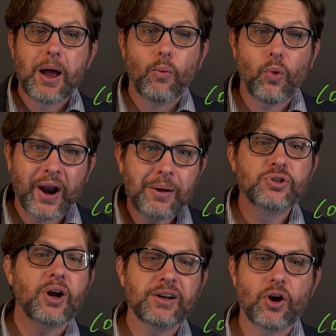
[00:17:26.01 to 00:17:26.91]
What I'm
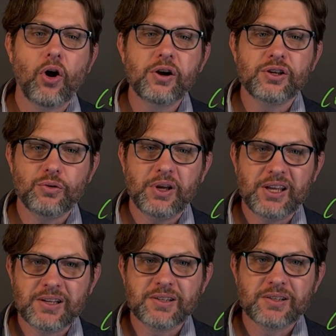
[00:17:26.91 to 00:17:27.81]
trying to argue
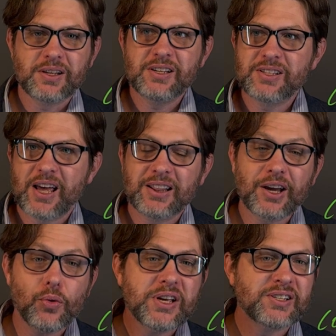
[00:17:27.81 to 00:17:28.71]
is that
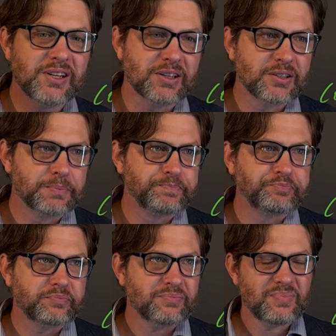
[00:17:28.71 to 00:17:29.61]
linguistics
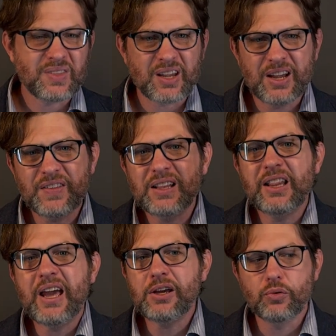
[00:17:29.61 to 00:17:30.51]
and that
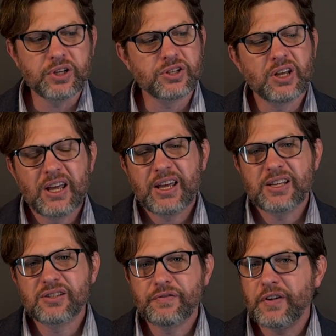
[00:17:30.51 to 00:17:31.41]
language
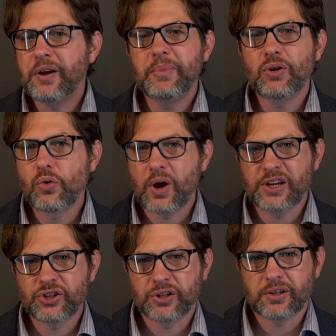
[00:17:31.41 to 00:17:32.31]
is the fundamental
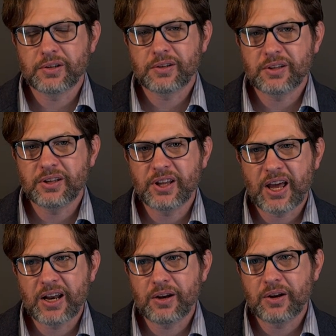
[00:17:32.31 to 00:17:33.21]
question
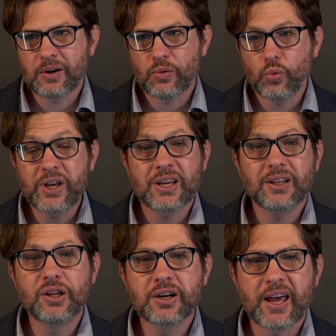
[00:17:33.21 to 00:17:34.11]
that we
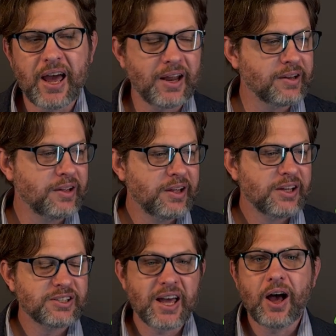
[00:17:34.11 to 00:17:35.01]
can look at
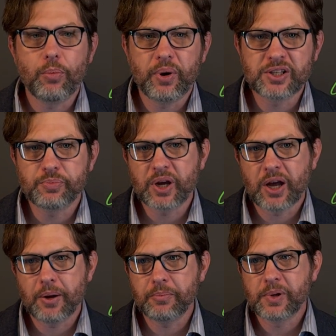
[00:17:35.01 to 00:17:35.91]
to help us
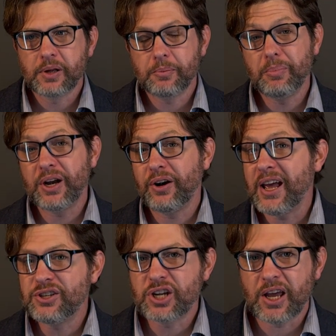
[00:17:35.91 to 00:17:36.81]
become better
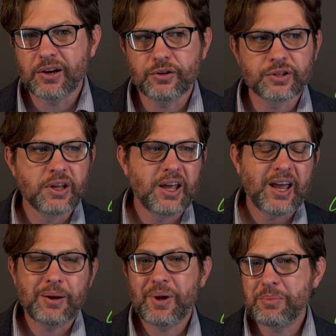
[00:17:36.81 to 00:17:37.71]
educators
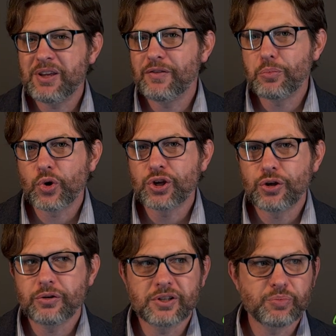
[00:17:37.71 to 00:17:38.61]
and maybe even more
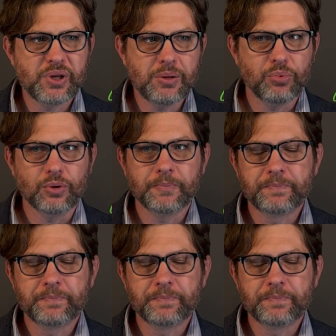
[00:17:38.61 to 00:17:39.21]
curious people.